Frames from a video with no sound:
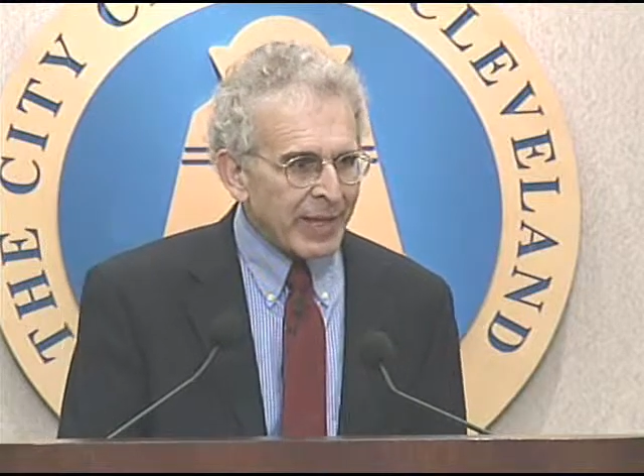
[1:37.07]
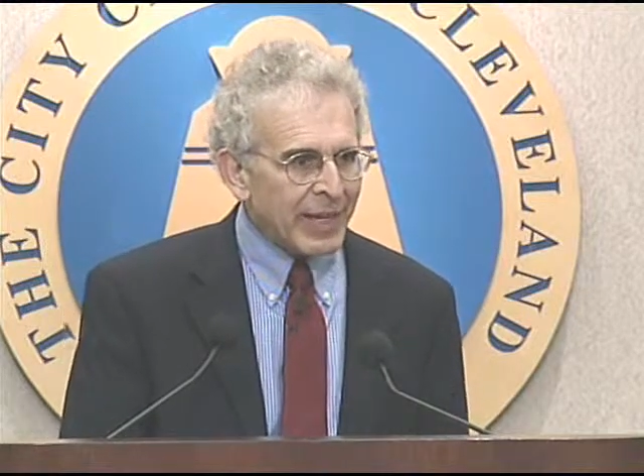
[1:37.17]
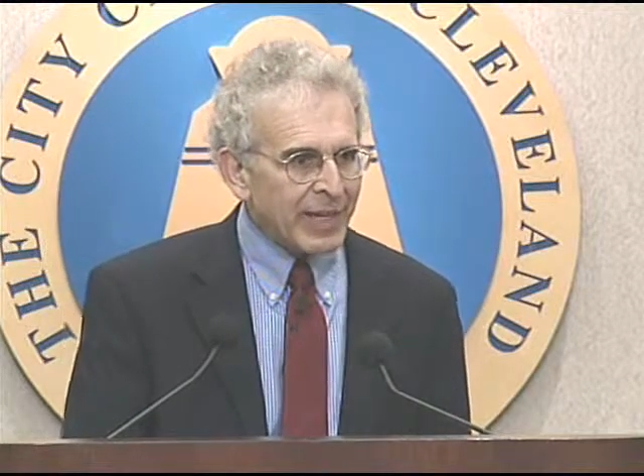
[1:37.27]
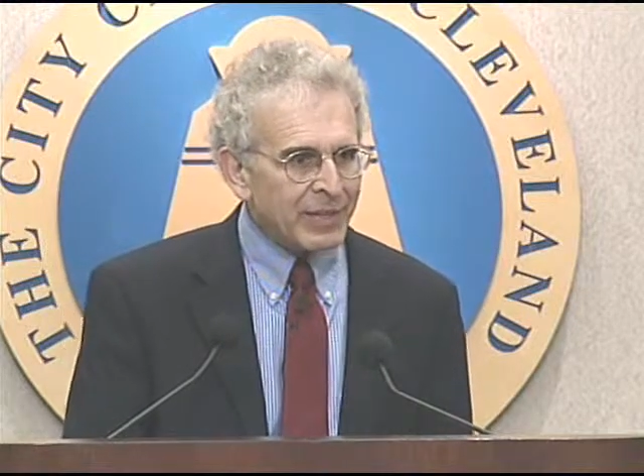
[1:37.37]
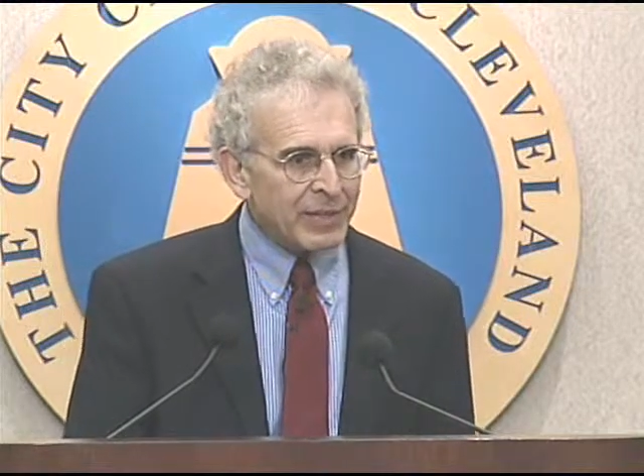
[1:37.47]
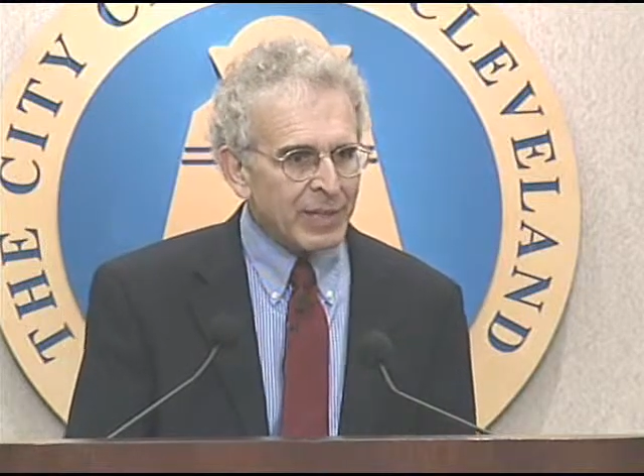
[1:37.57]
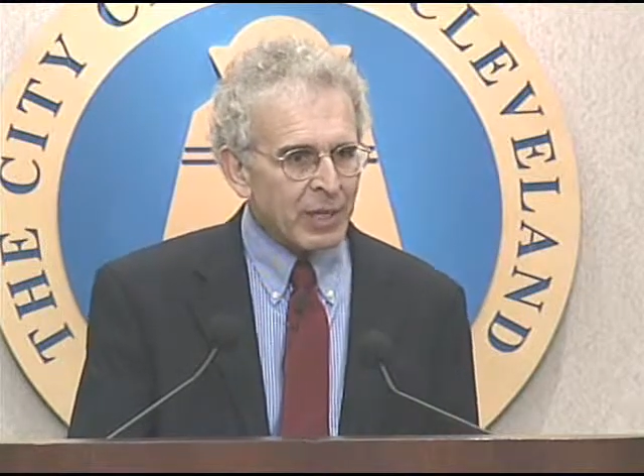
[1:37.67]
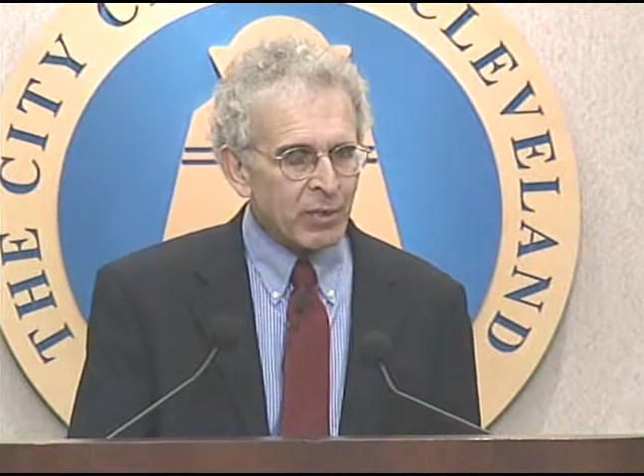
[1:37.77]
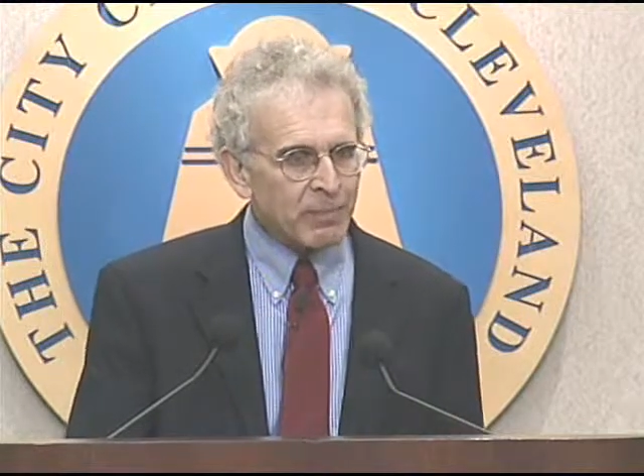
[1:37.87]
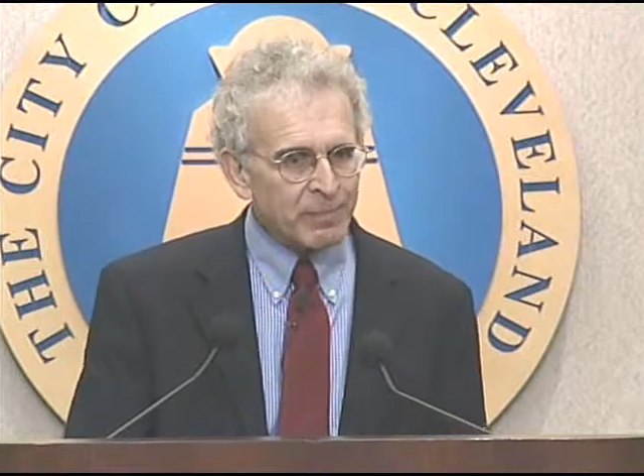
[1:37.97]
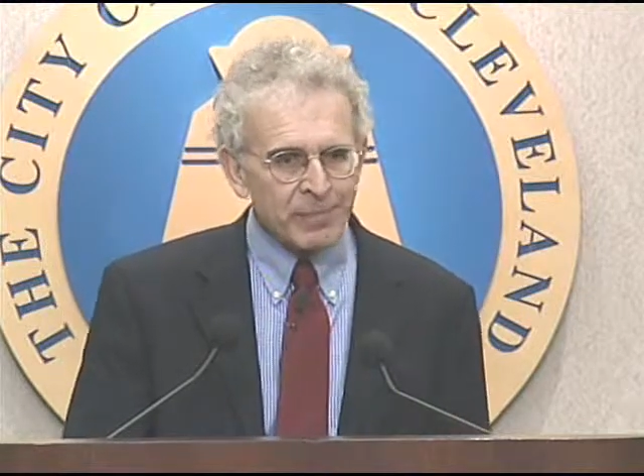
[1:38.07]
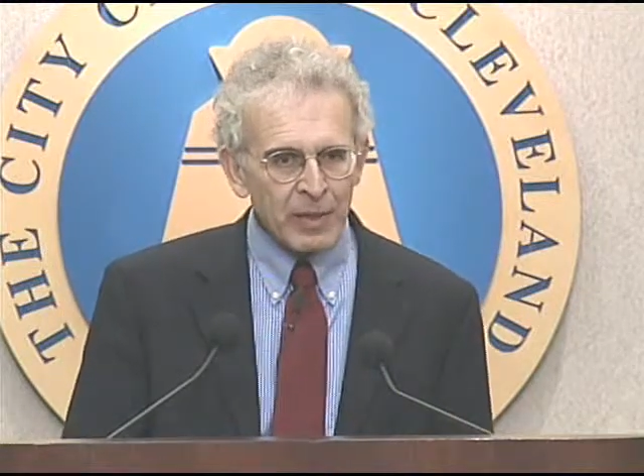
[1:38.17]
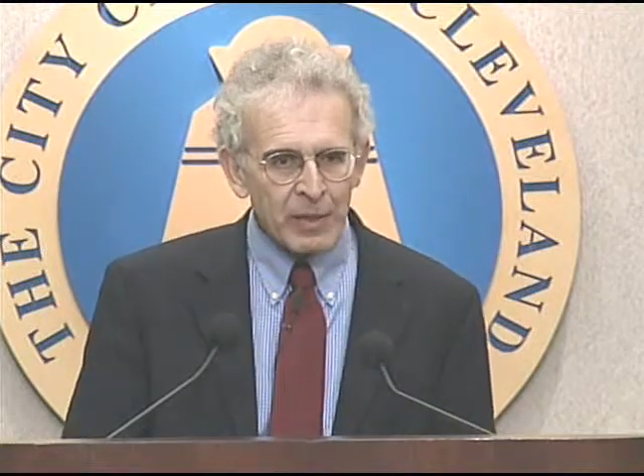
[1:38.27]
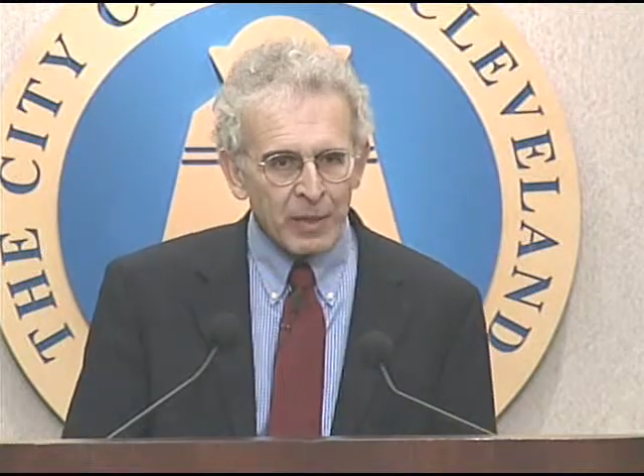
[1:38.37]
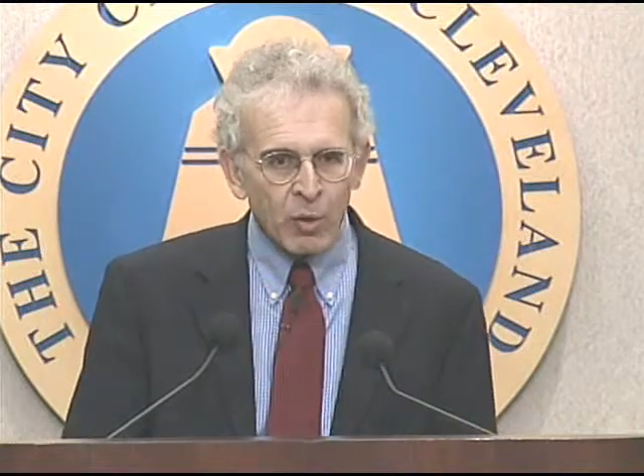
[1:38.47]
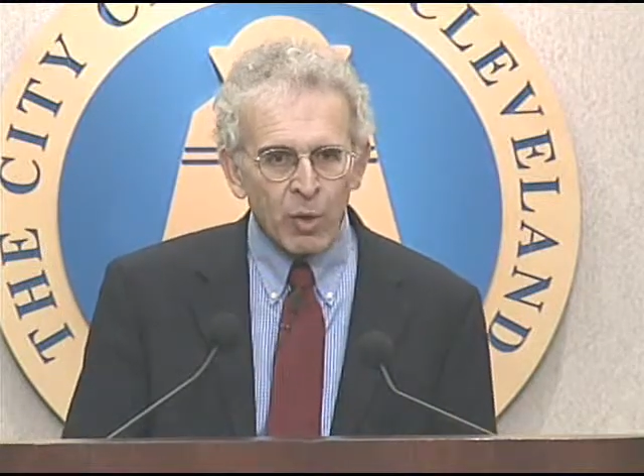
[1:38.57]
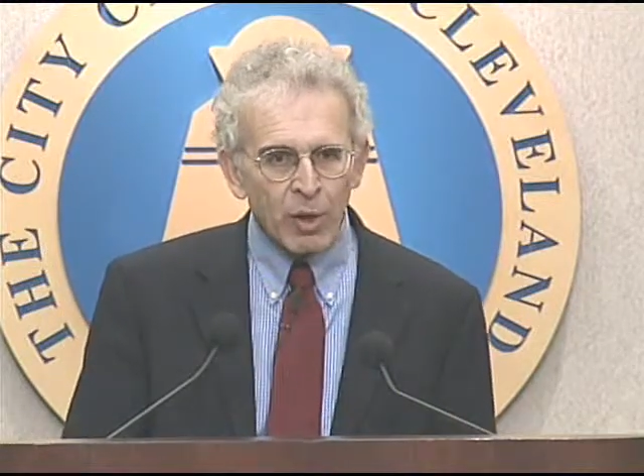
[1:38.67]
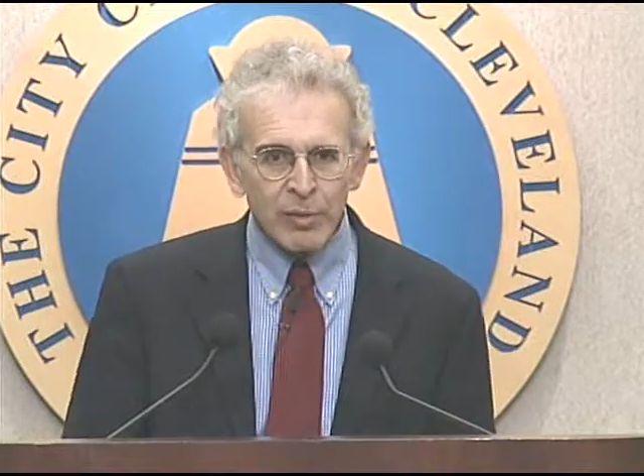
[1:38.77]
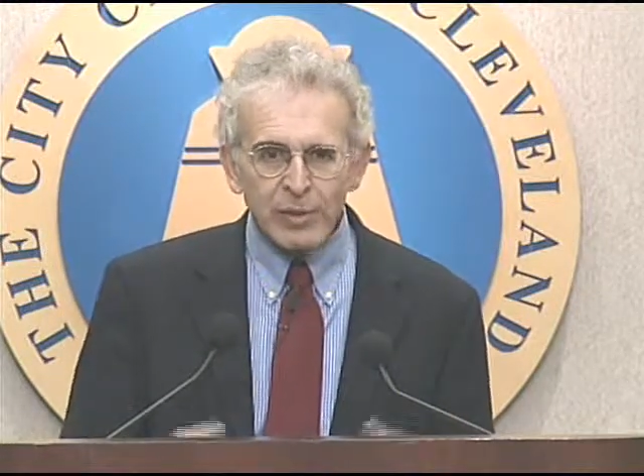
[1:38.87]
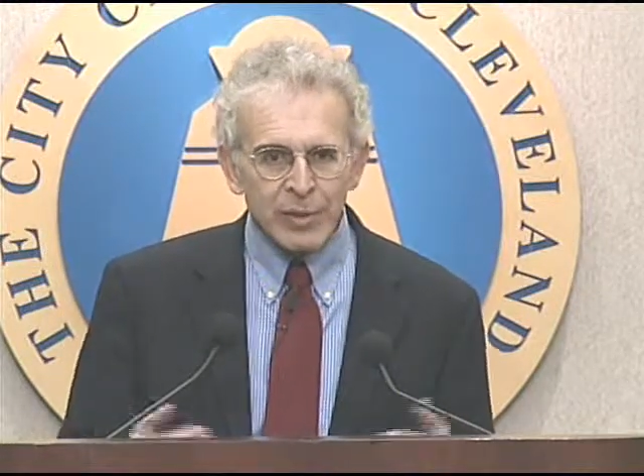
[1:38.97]
And that
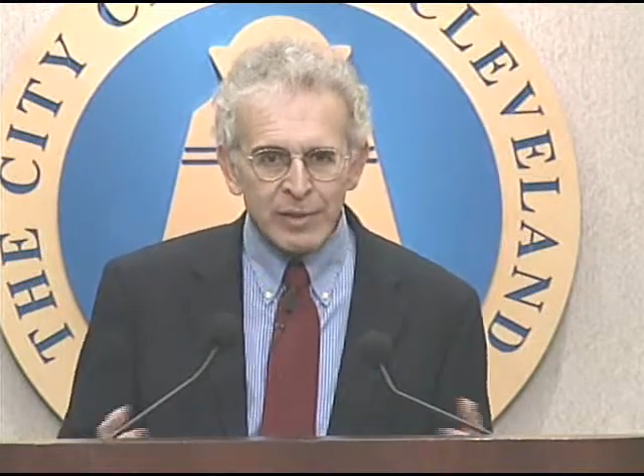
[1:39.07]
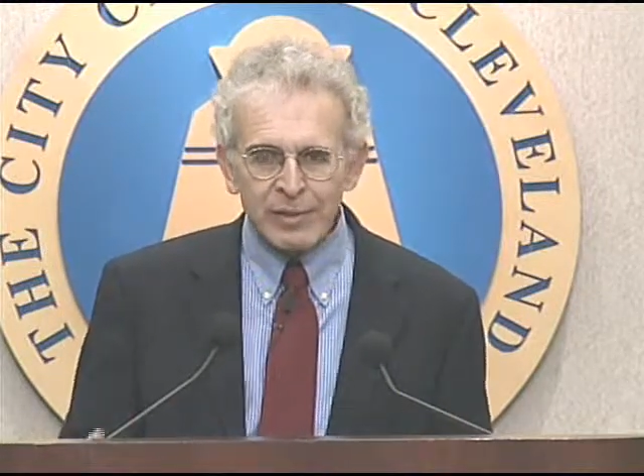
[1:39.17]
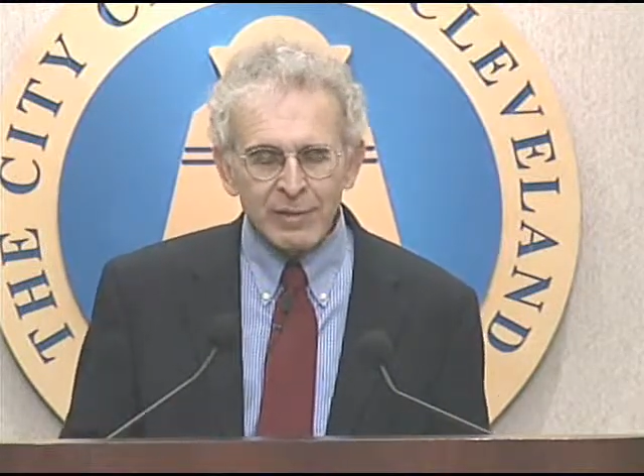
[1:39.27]
all the